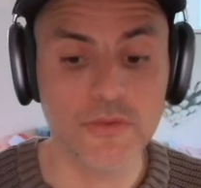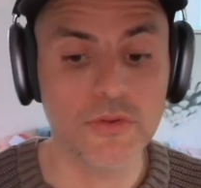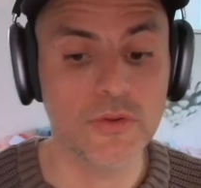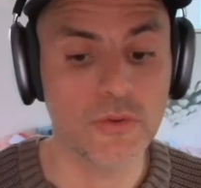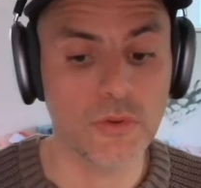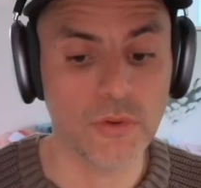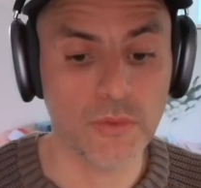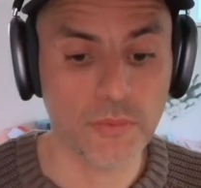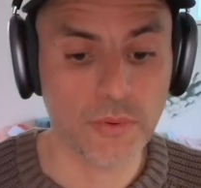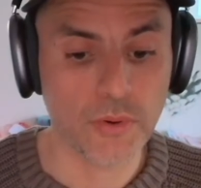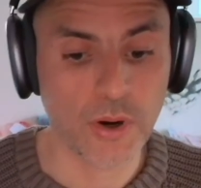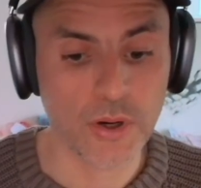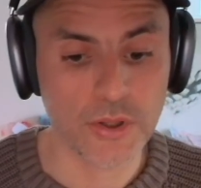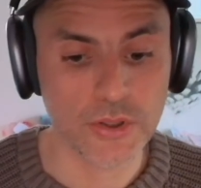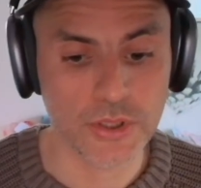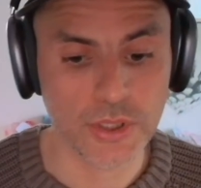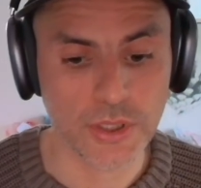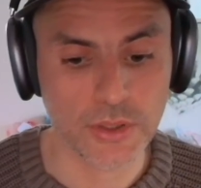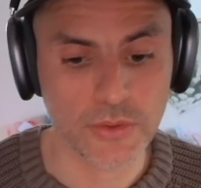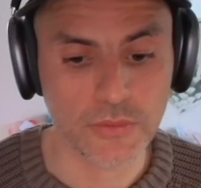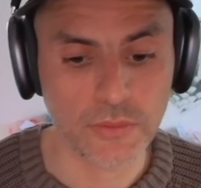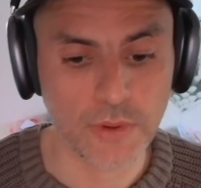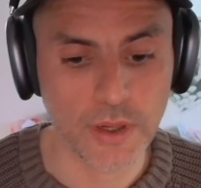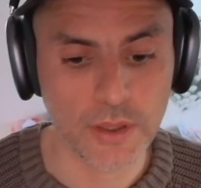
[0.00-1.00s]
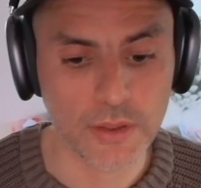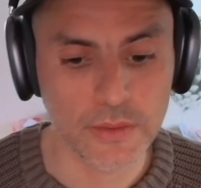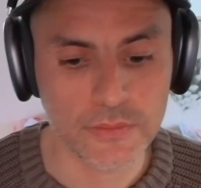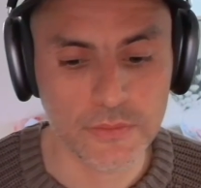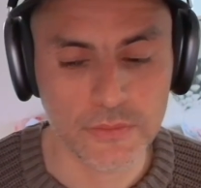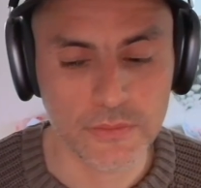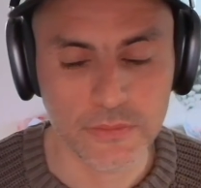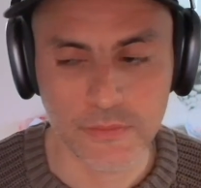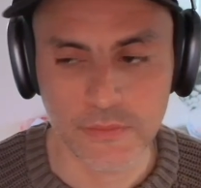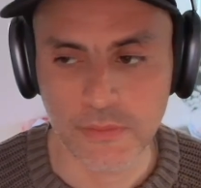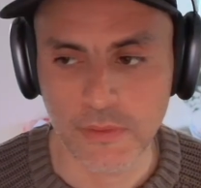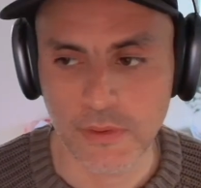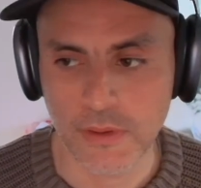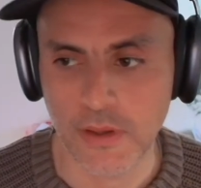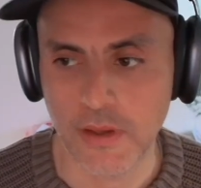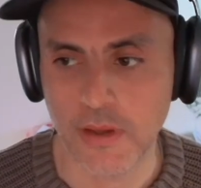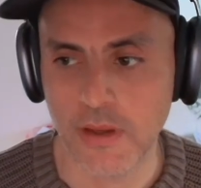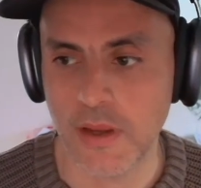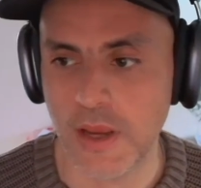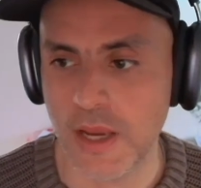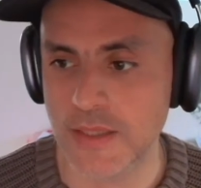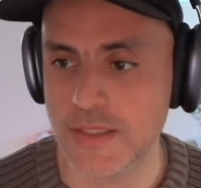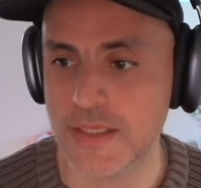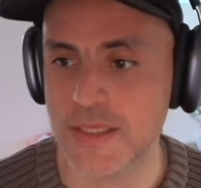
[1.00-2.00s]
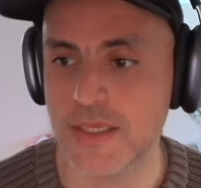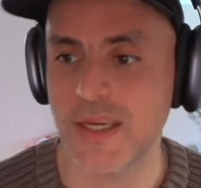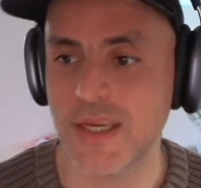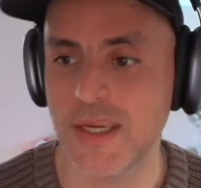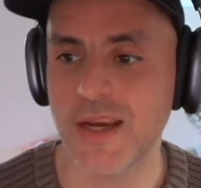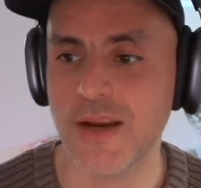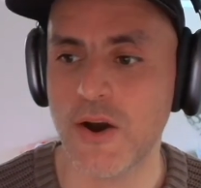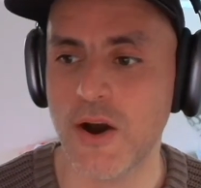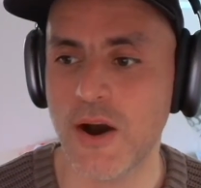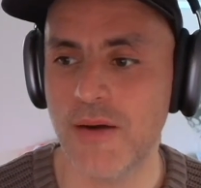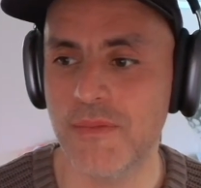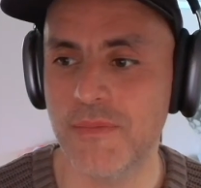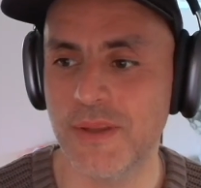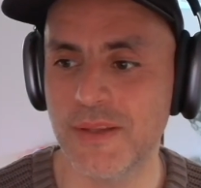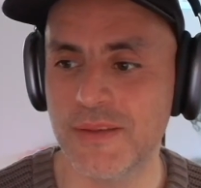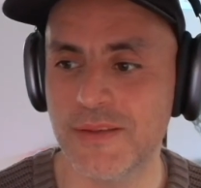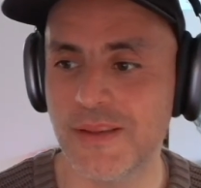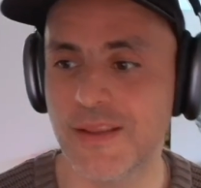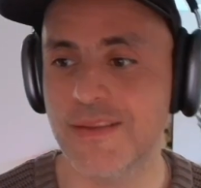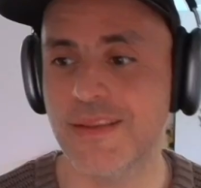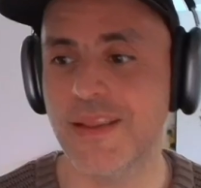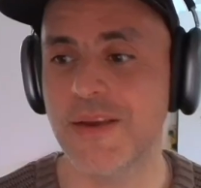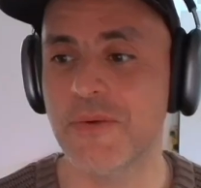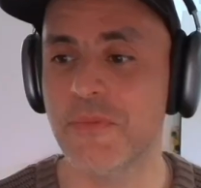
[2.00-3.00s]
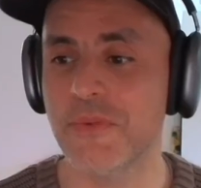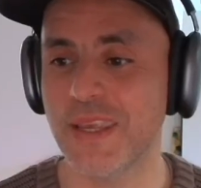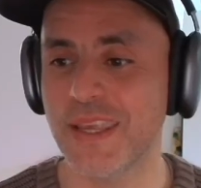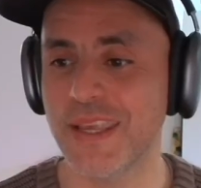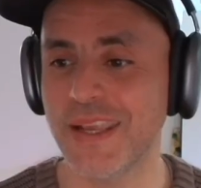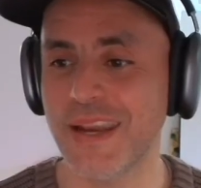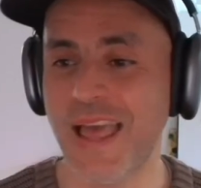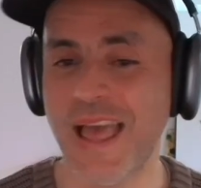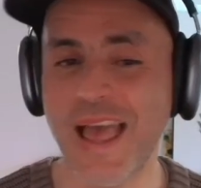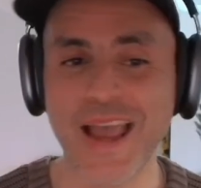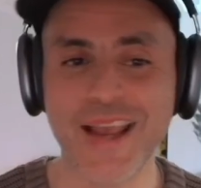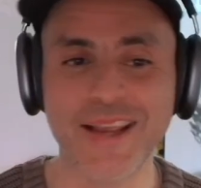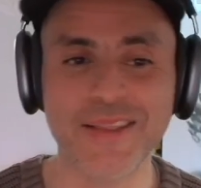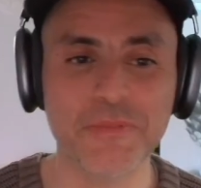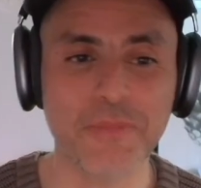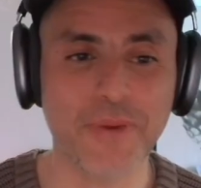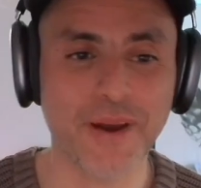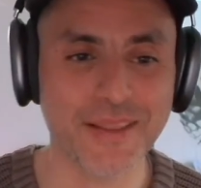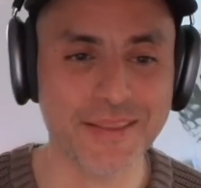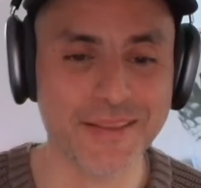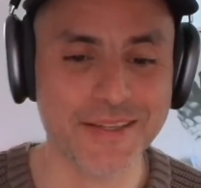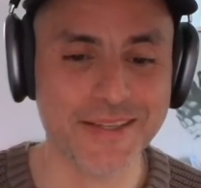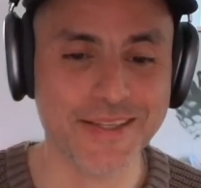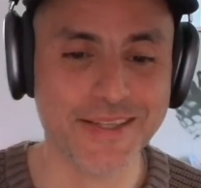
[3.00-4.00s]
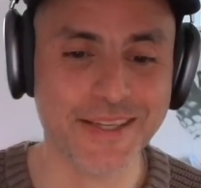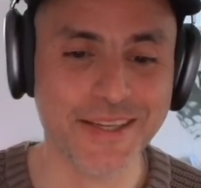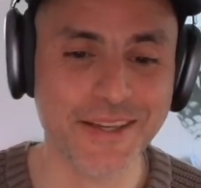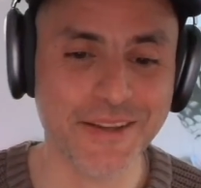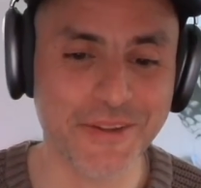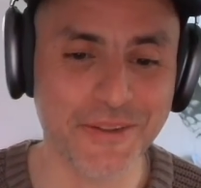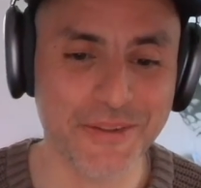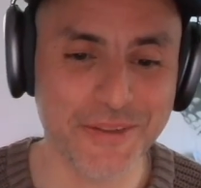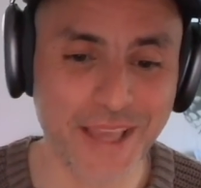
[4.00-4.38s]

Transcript: your project, right? I see a comment and then we get hacked by the skill.